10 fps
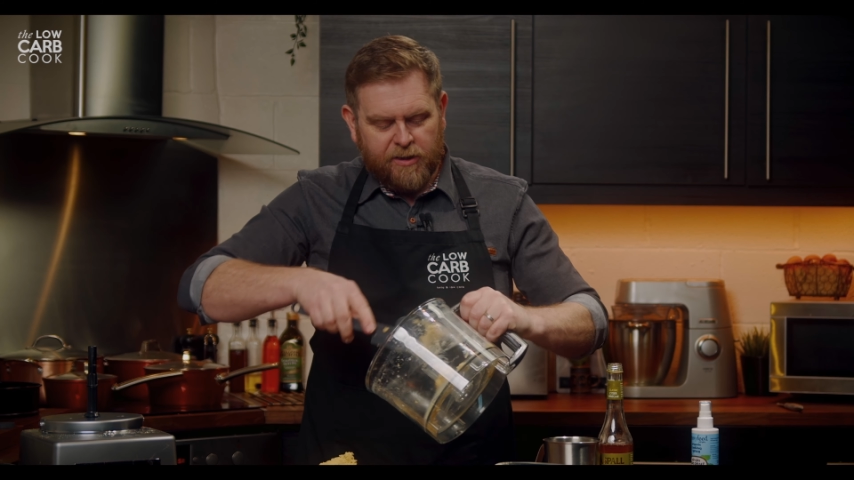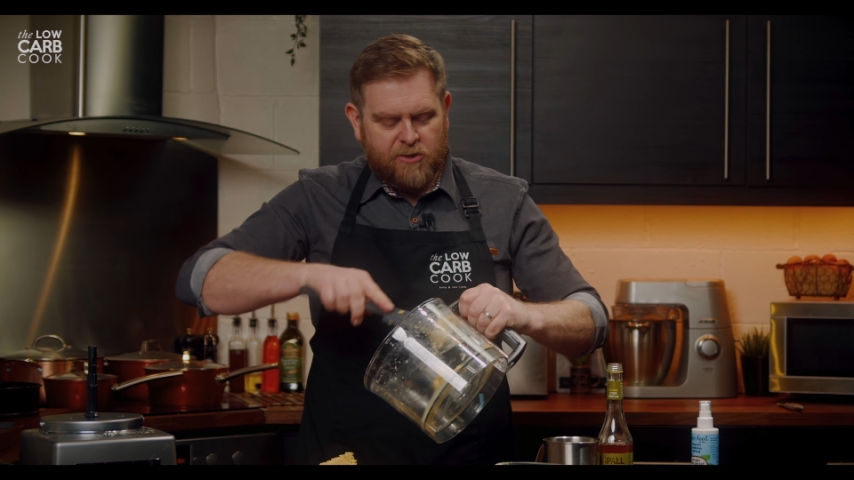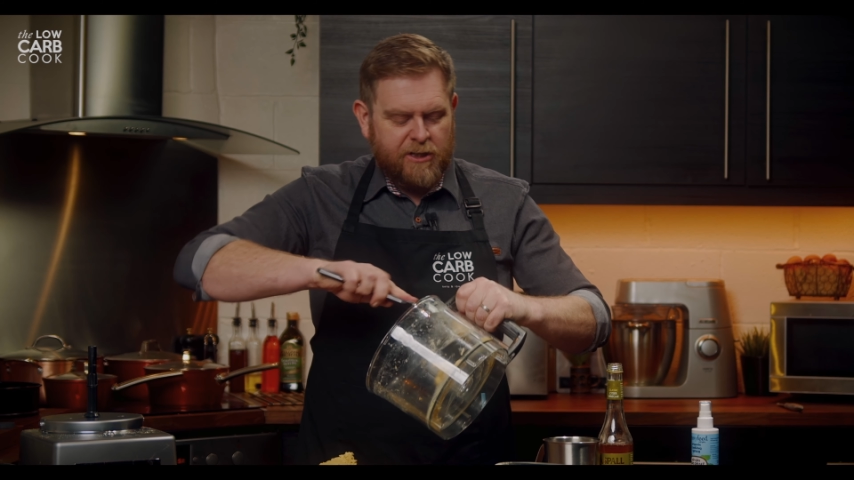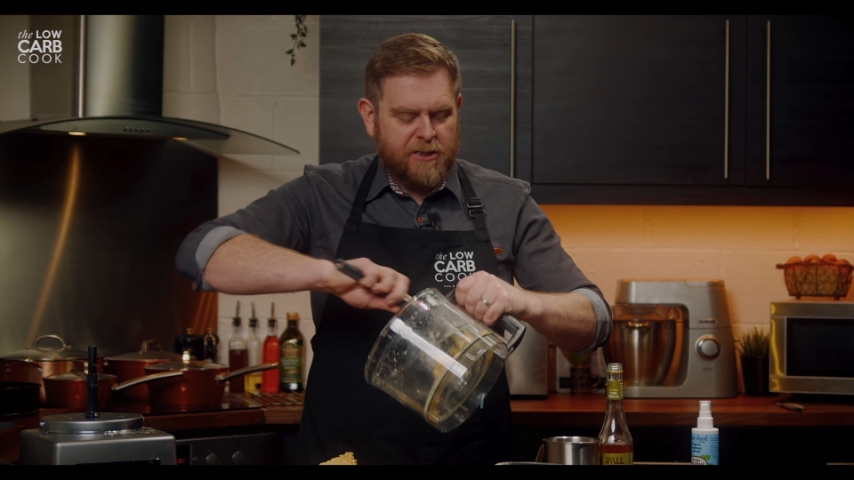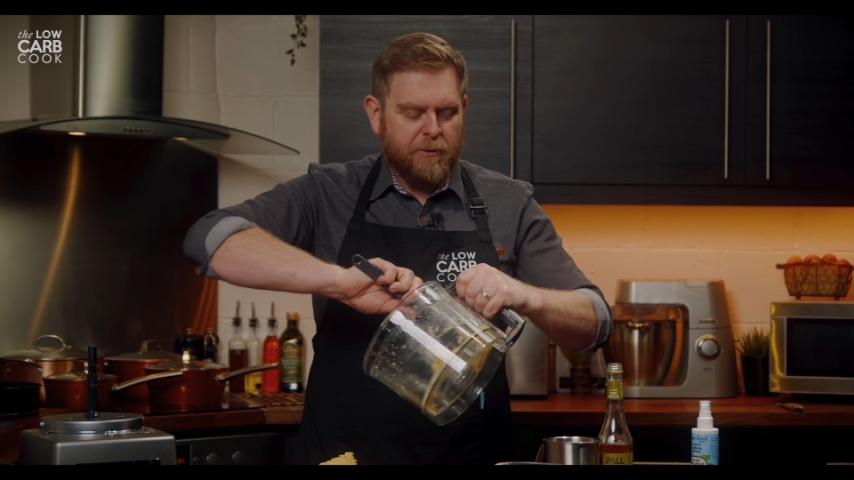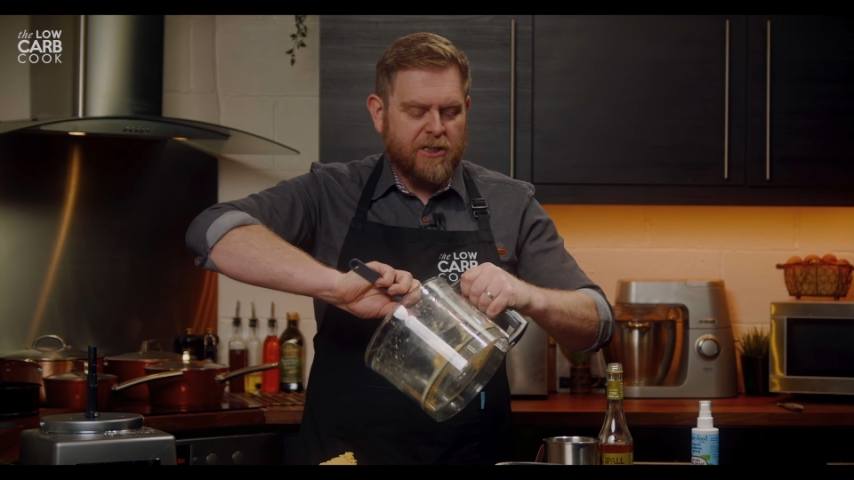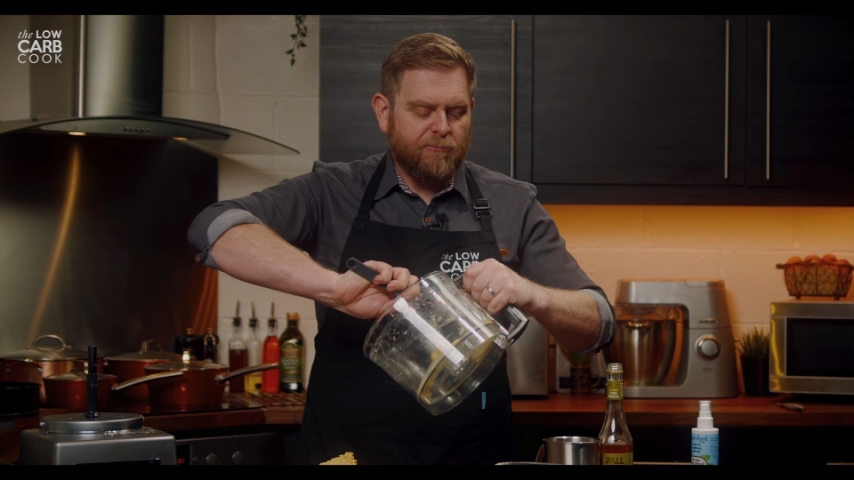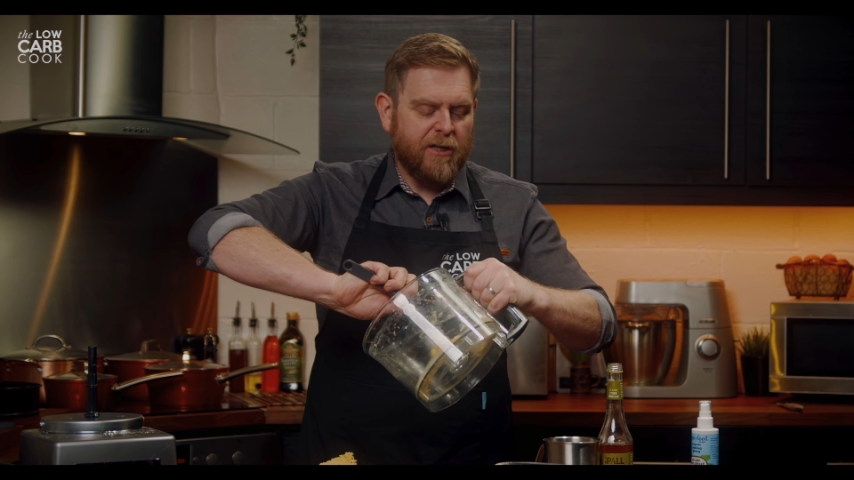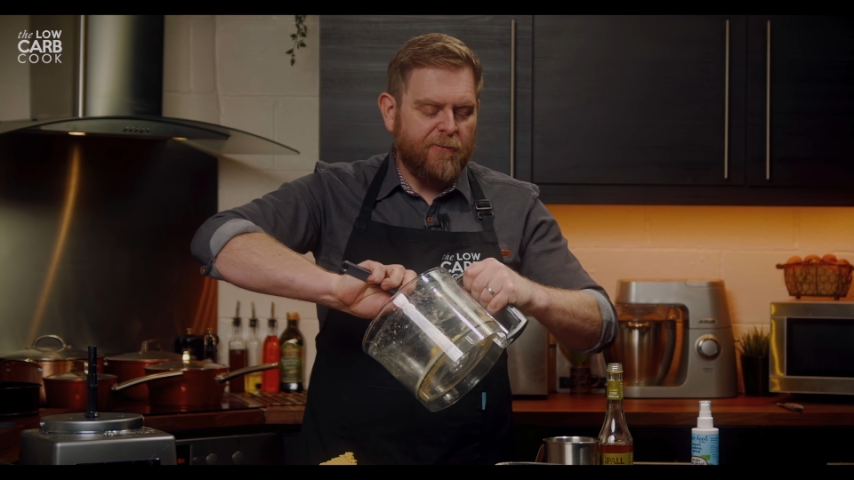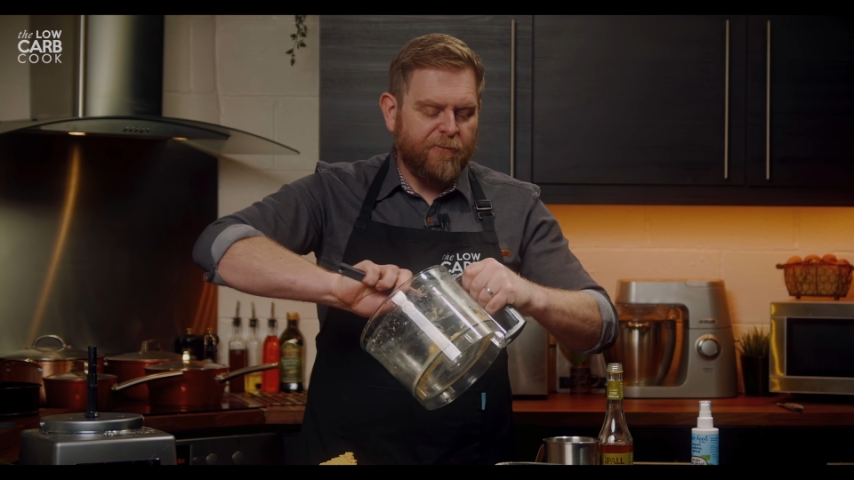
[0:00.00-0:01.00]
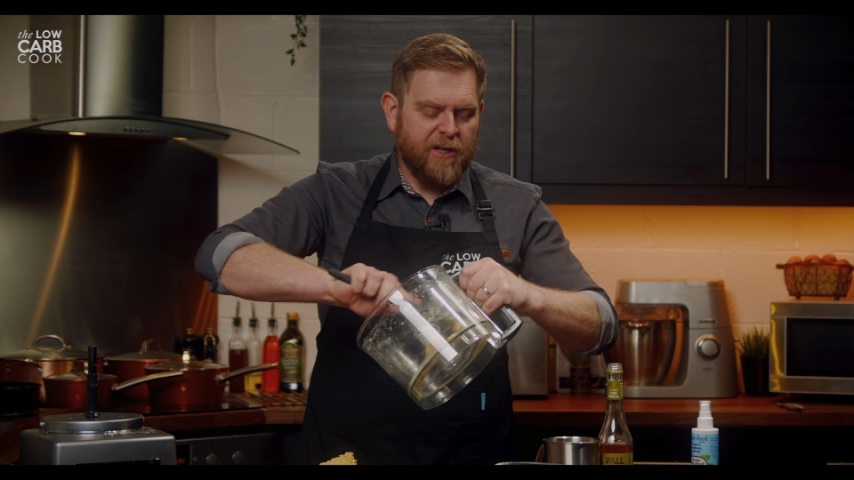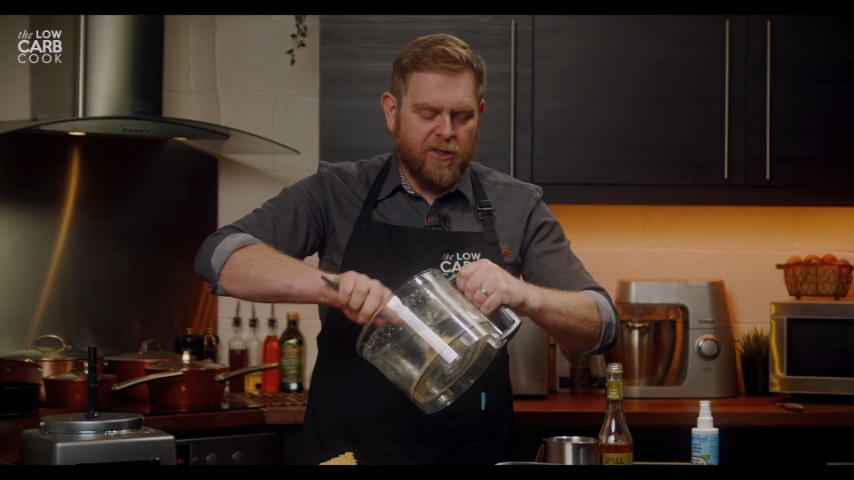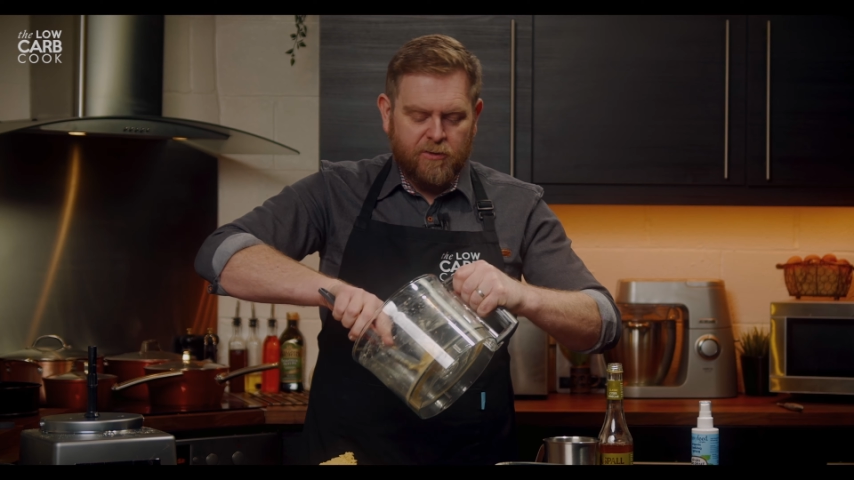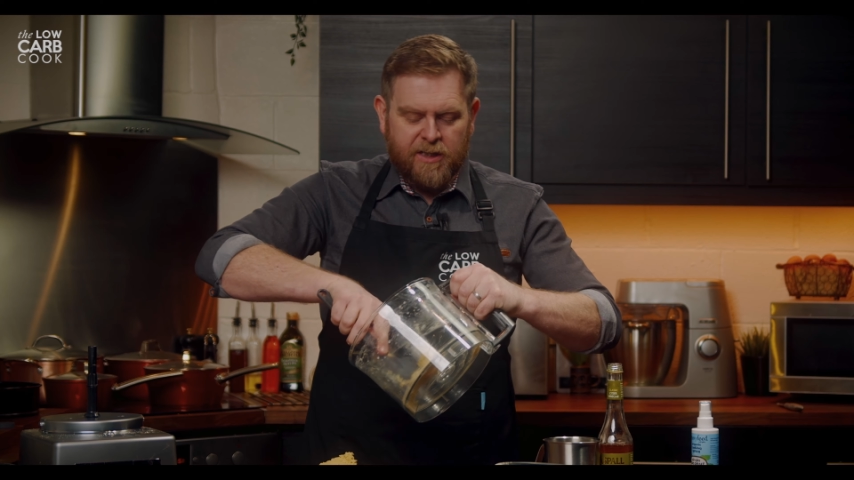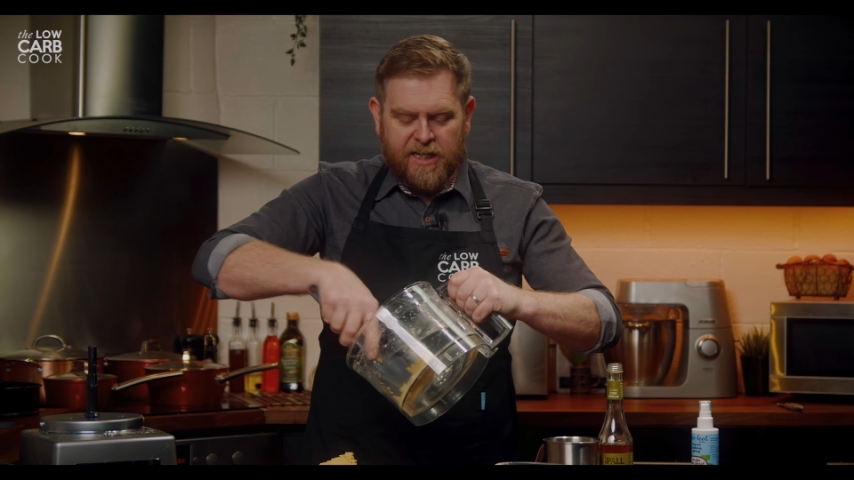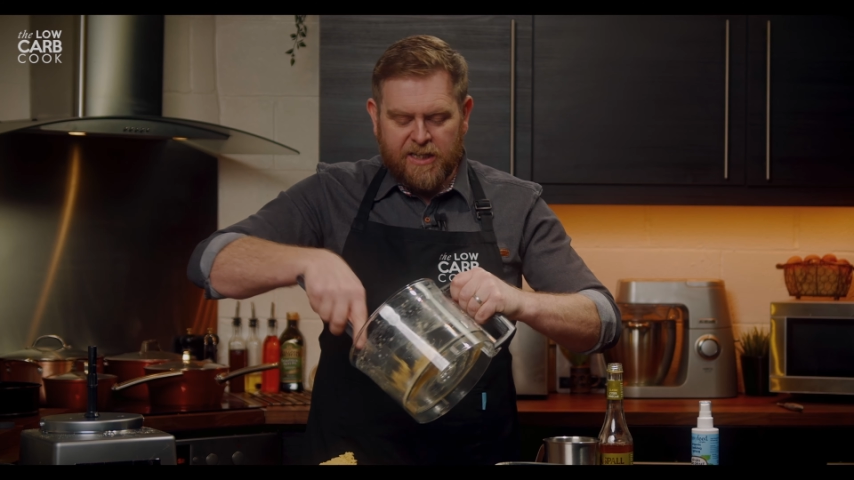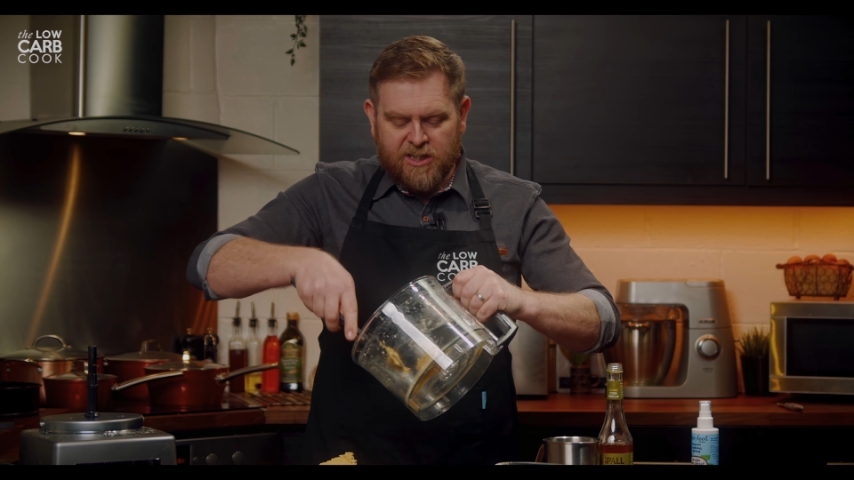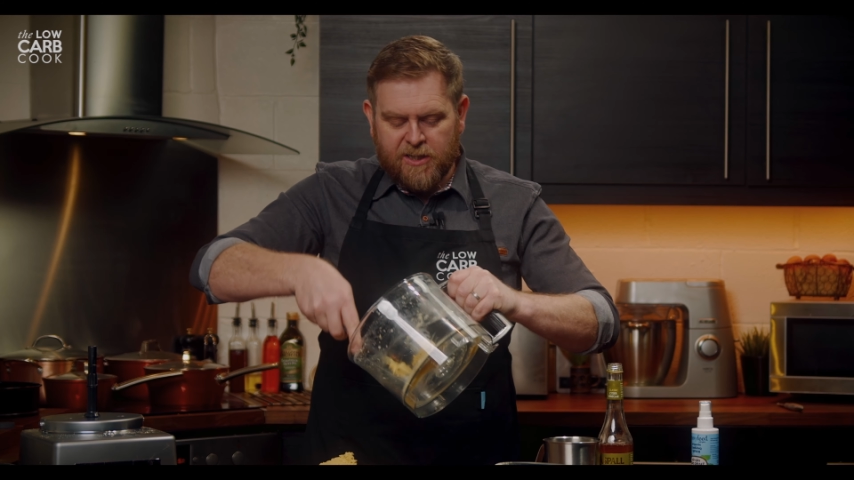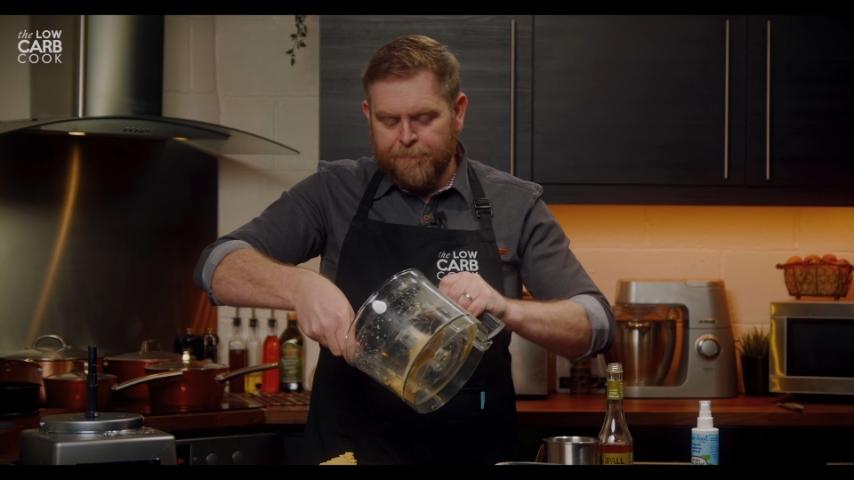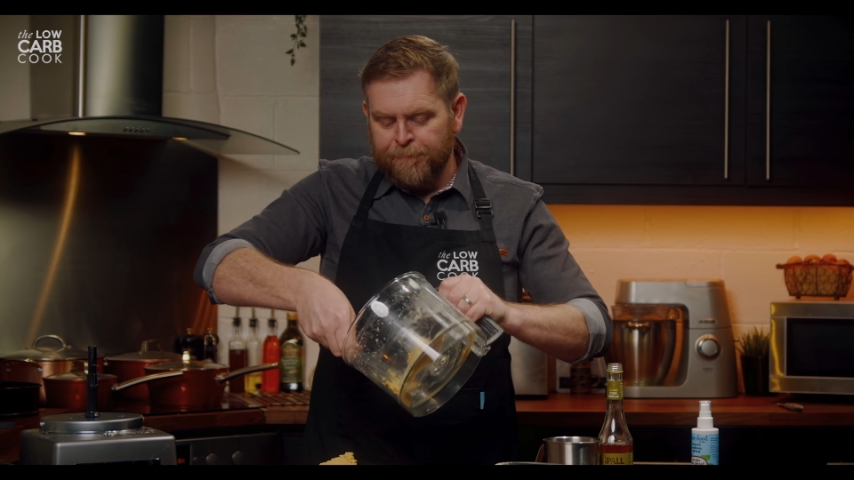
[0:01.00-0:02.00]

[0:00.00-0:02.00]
this recipe to really fit your needs.